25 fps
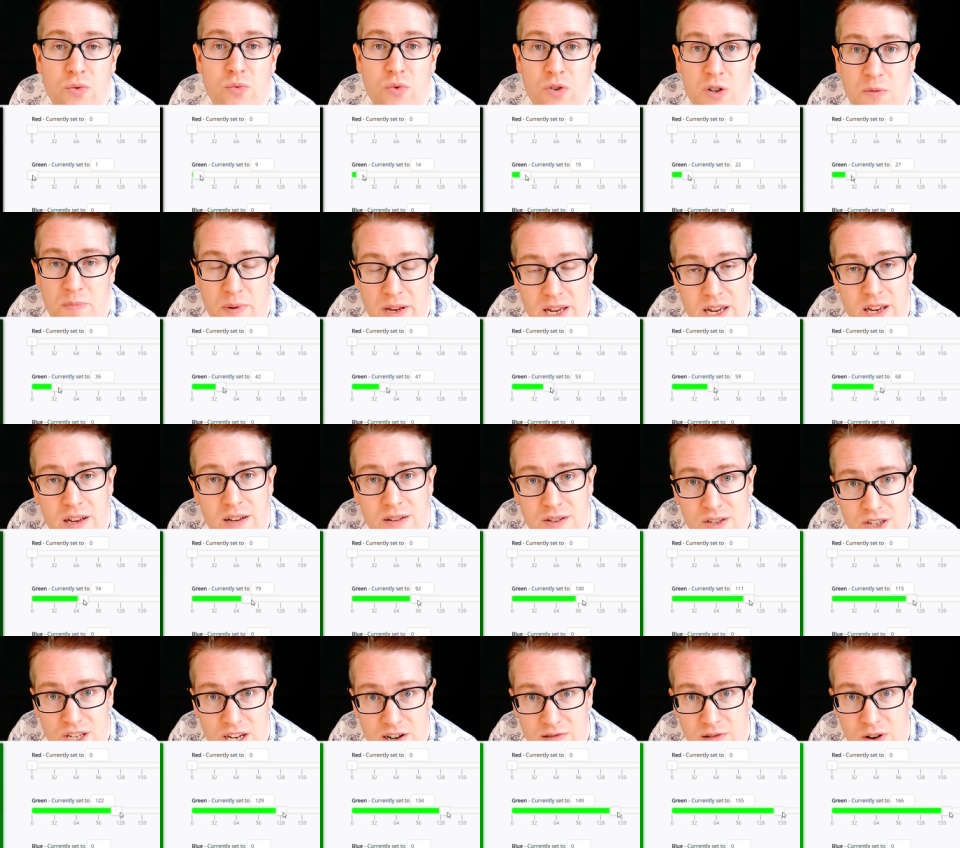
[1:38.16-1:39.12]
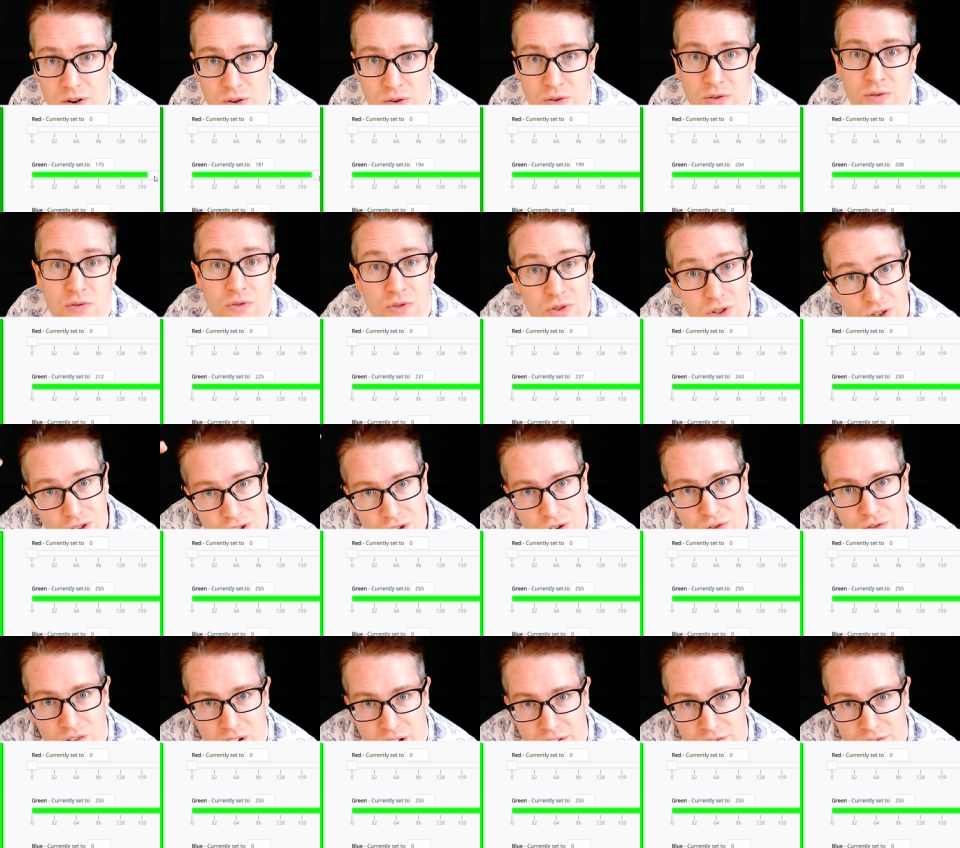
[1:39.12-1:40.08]
would be 0,
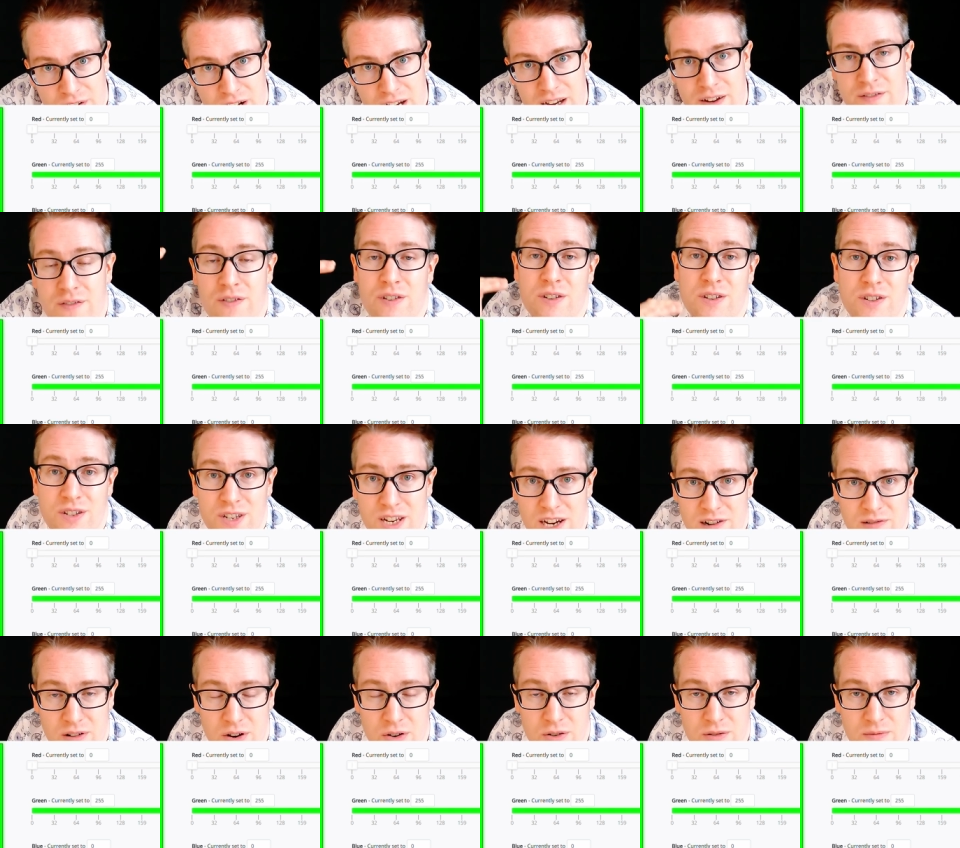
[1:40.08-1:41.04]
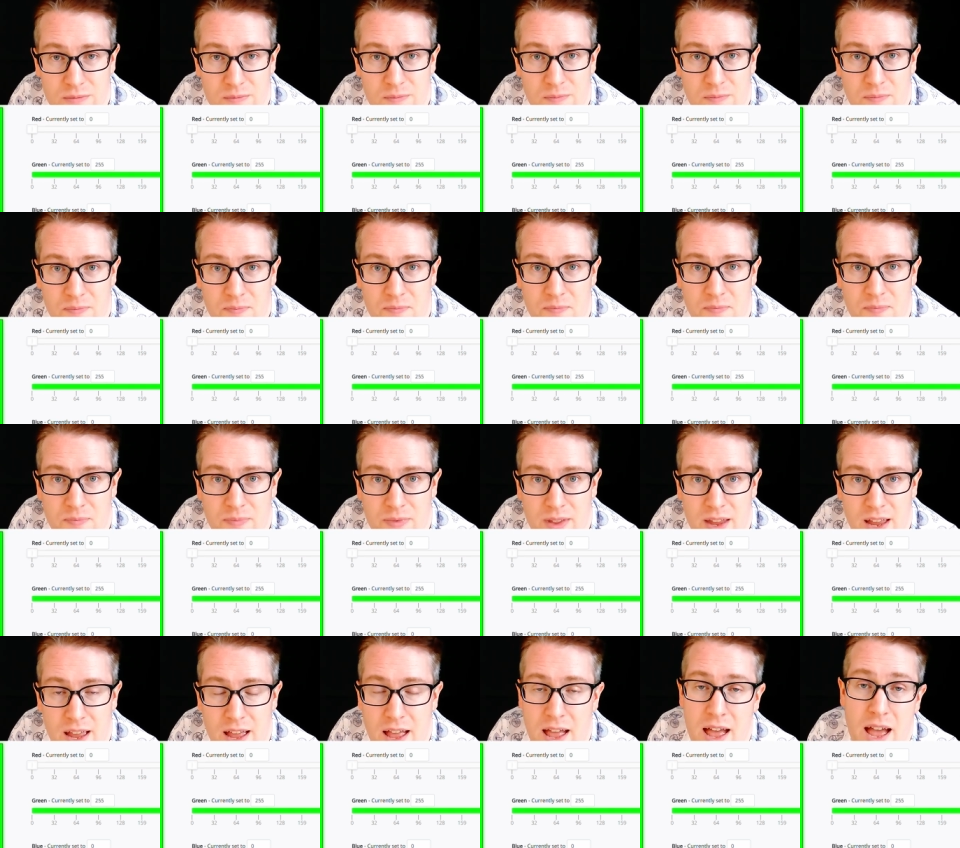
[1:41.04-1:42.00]
255, 0.
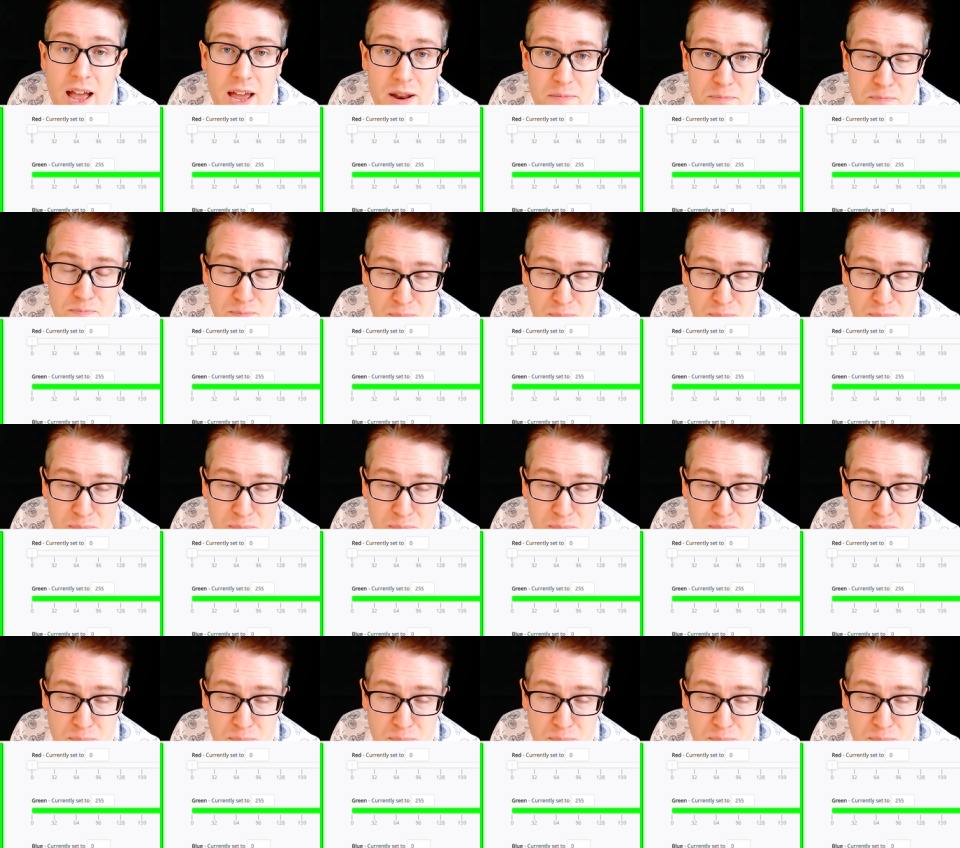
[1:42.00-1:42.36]
And